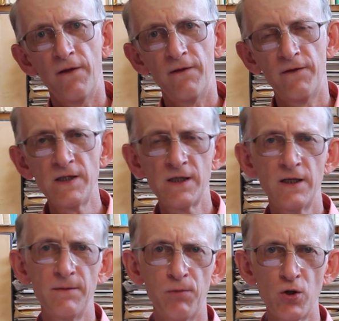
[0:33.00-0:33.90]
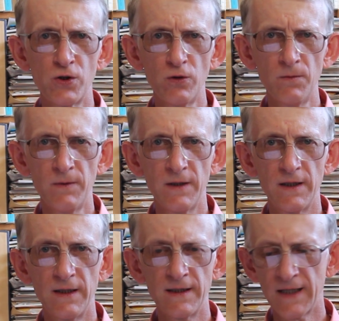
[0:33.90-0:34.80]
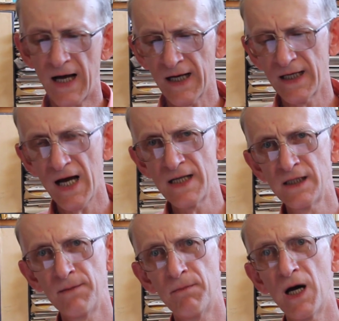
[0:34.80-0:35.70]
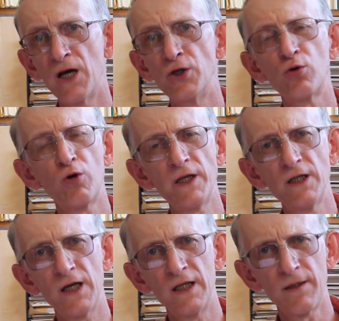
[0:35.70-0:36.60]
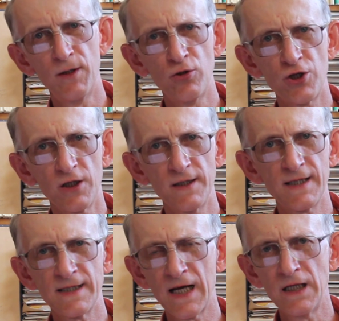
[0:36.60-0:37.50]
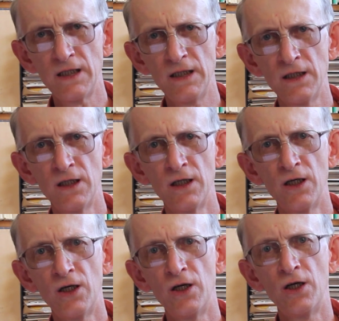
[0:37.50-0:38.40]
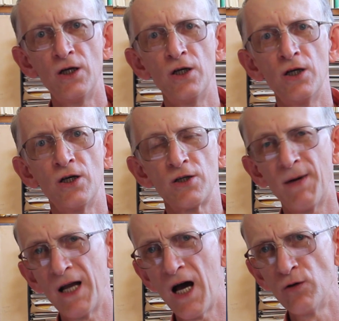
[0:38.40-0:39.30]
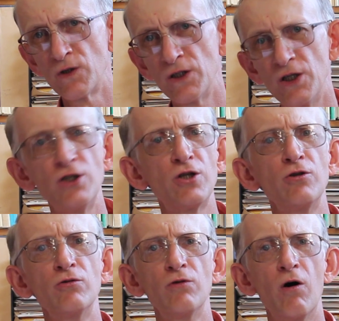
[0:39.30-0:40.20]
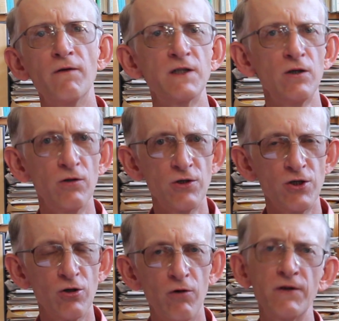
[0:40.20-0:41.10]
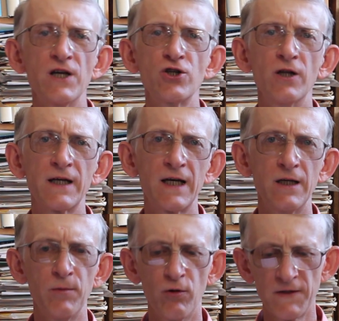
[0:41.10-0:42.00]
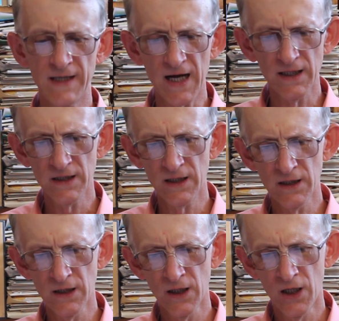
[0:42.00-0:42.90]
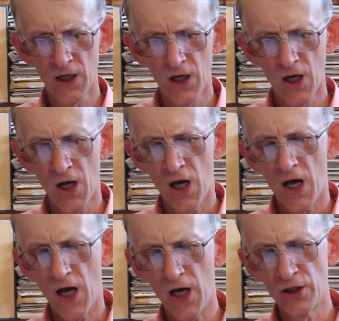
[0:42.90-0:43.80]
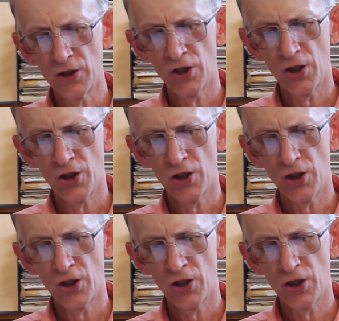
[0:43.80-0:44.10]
This symposium is organized by Ukrainian Entomological Society, Schmalhausen Institute of Zoology of National Academy of Sciences, and